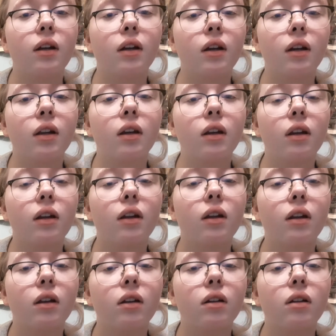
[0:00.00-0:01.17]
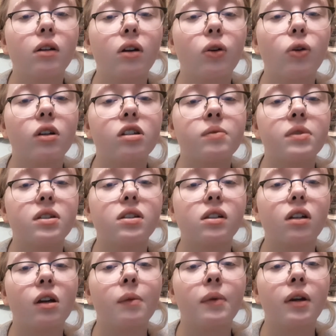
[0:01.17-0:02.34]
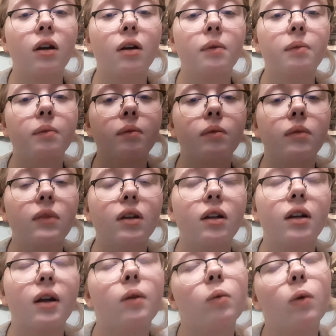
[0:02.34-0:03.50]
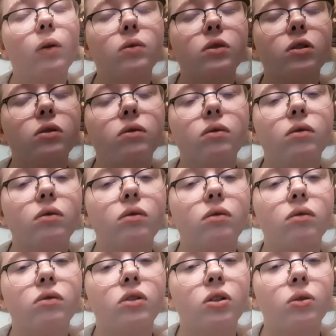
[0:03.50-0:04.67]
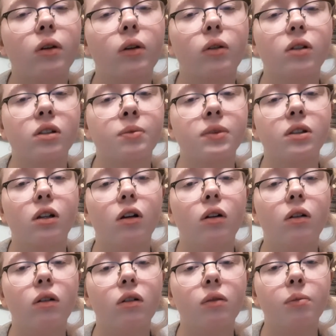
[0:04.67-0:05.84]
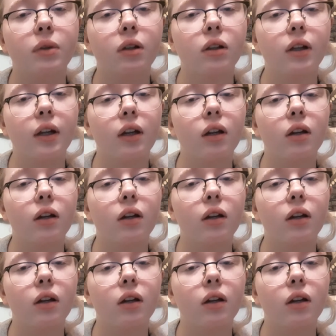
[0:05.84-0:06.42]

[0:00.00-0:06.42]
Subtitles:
And Christmas is coming up. And I won't do a Christmas haul, but, like,